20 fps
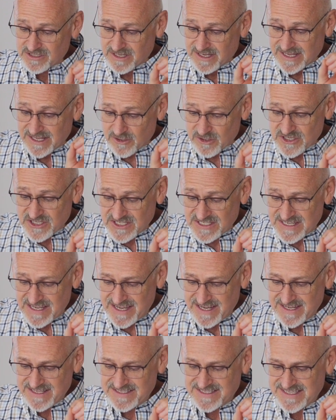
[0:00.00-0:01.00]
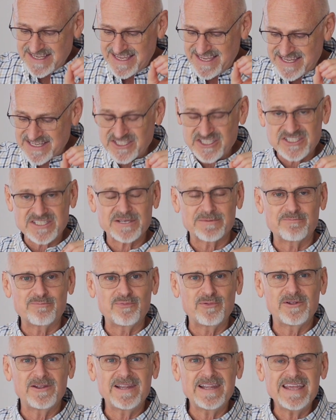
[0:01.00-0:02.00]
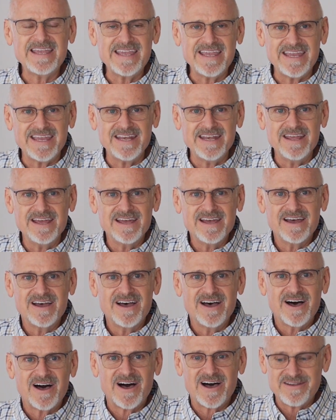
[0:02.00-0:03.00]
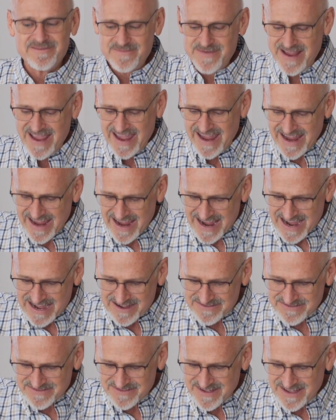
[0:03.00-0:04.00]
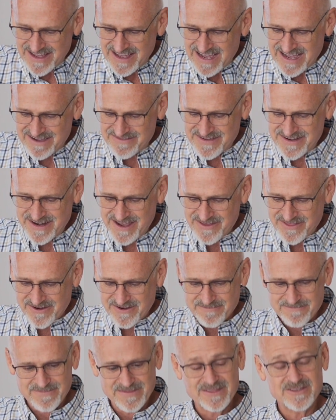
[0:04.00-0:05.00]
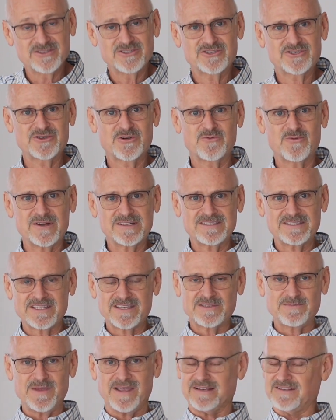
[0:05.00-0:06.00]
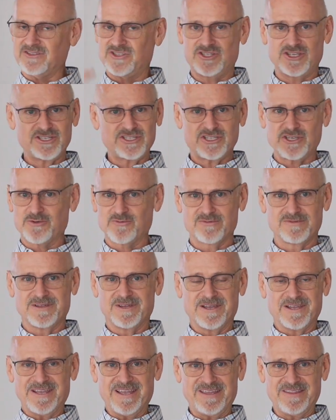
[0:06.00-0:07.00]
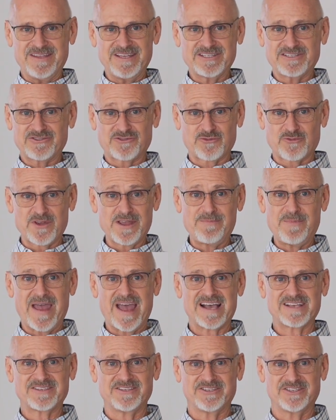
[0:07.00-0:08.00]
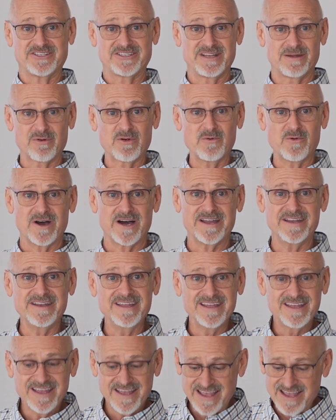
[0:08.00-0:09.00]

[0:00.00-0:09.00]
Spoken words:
intercedes is to plead on behalf of another. So what's this mean? Just in these three passages. Number one,